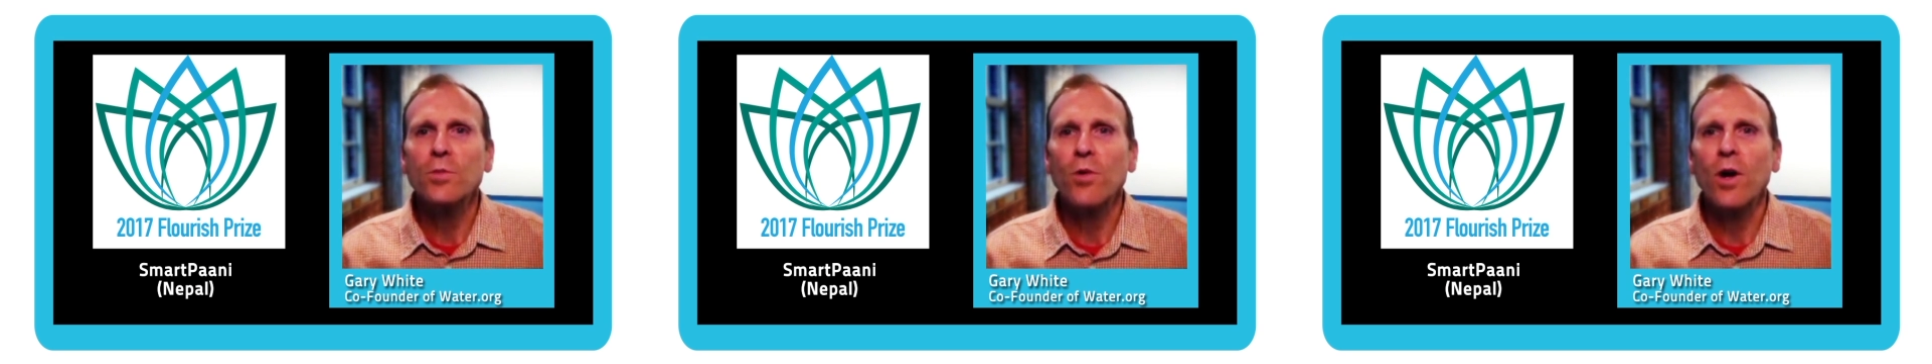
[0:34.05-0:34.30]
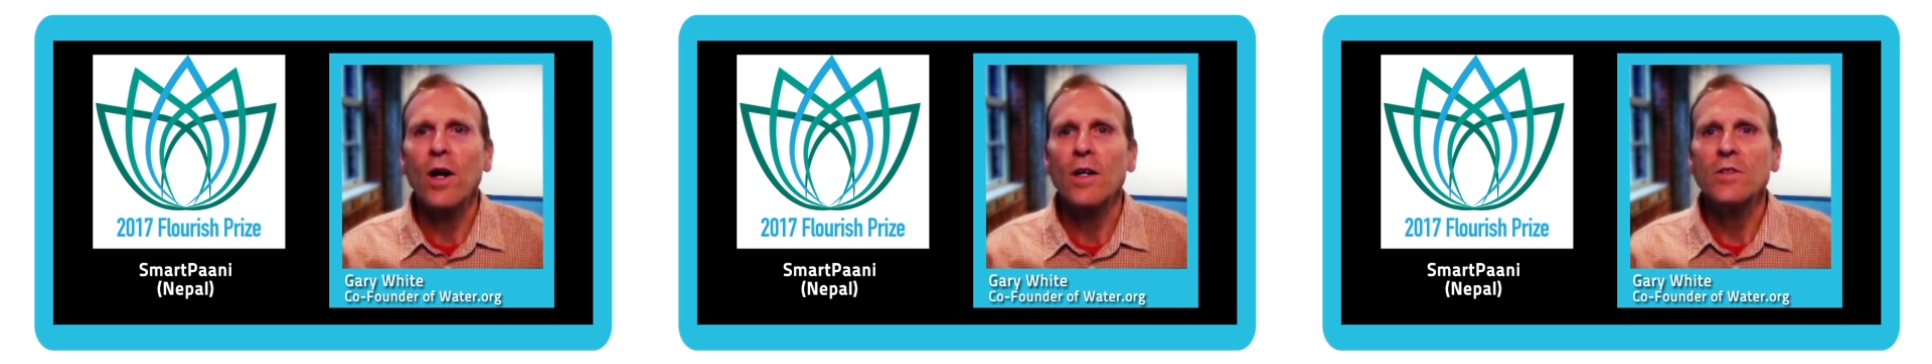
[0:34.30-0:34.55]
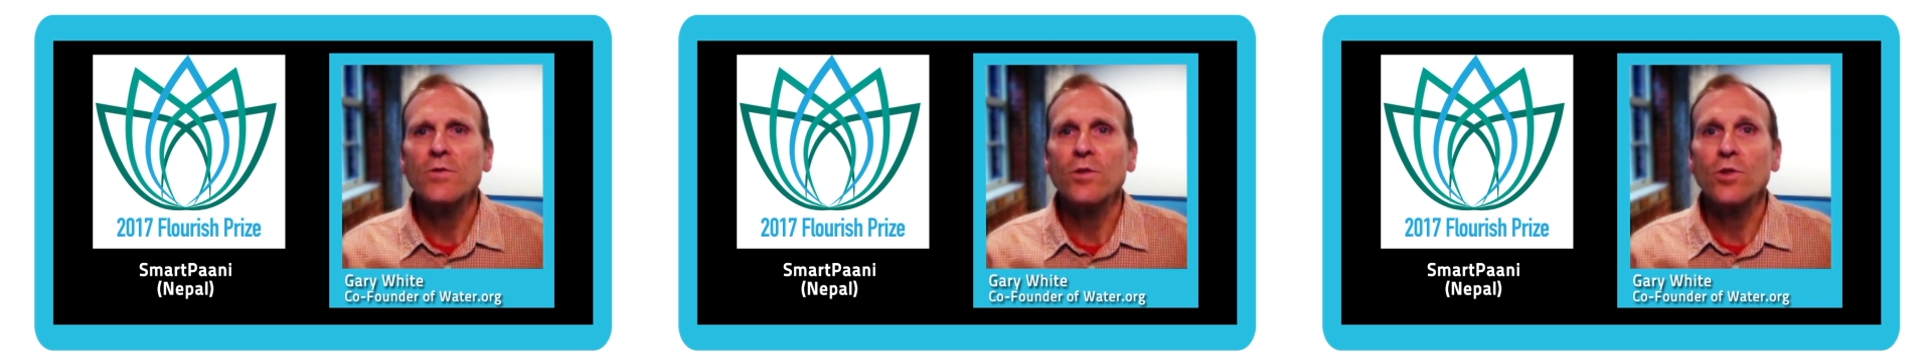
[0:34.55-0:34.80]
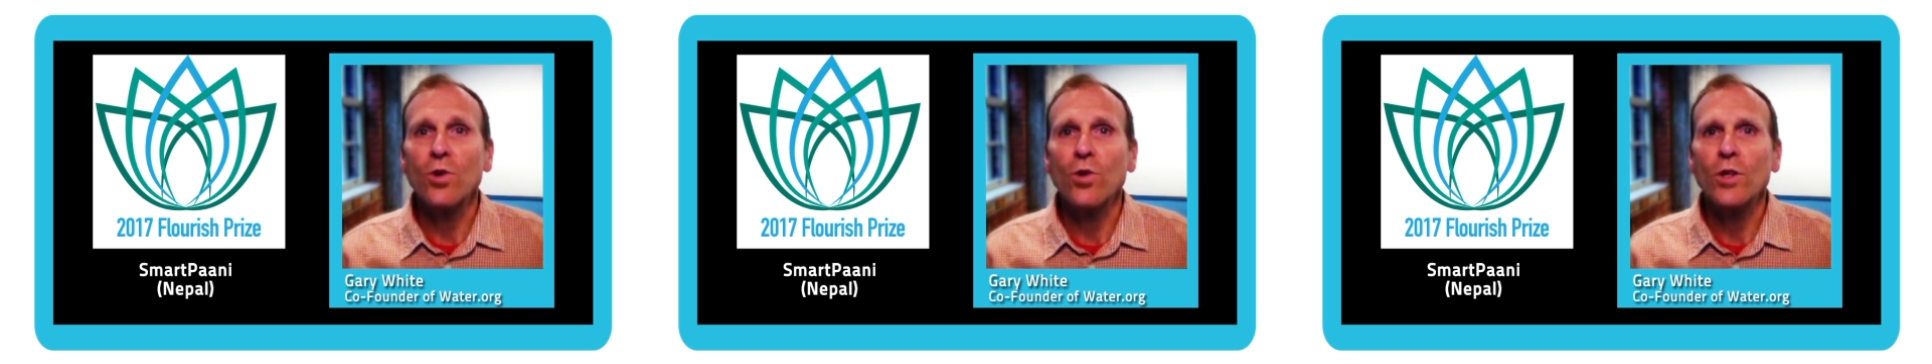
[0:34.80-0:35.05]
Prize for
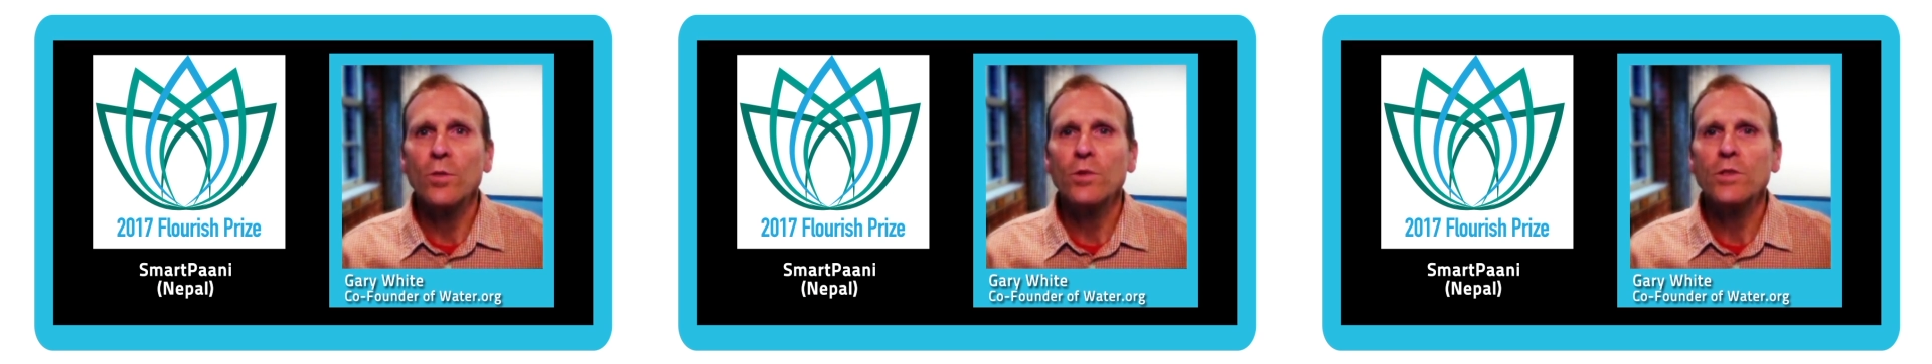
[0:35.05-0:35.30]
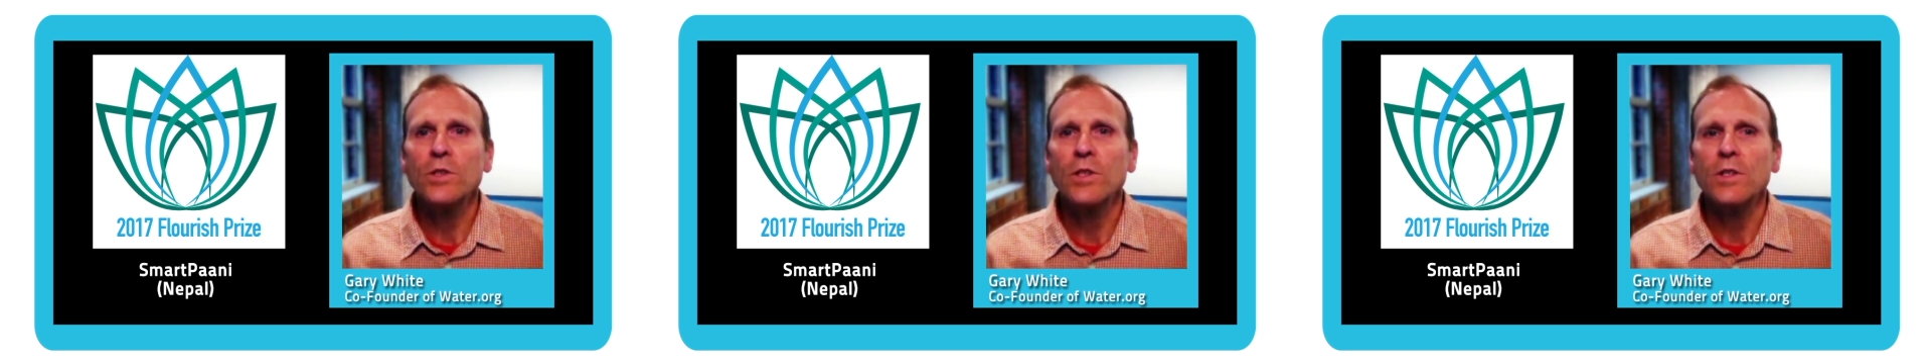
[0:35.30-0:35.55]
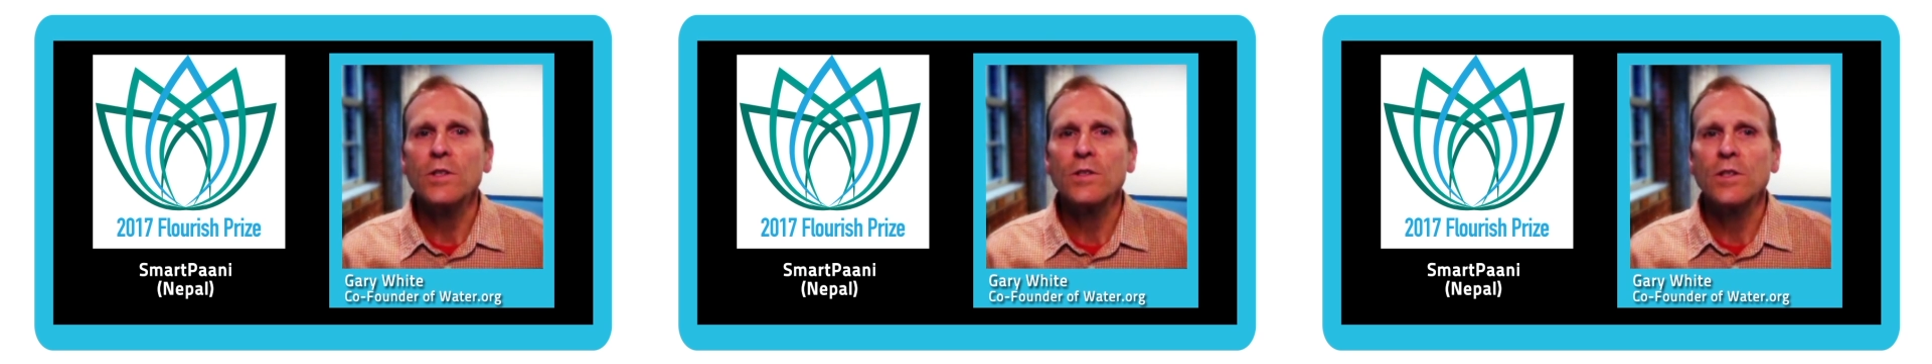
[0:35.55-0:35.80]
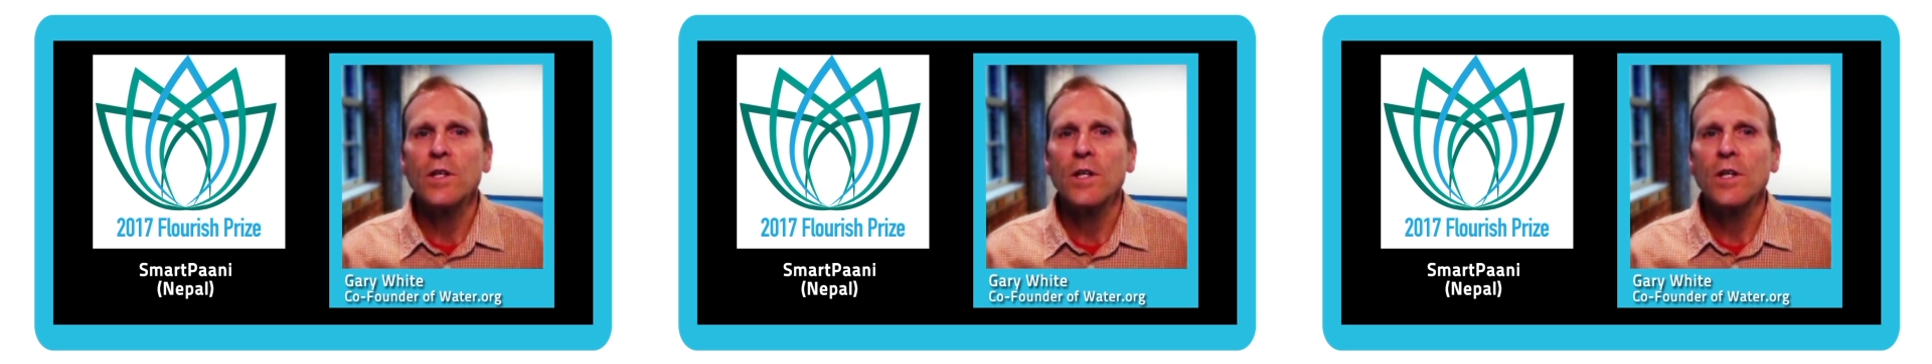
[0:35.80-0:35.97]
goal number 6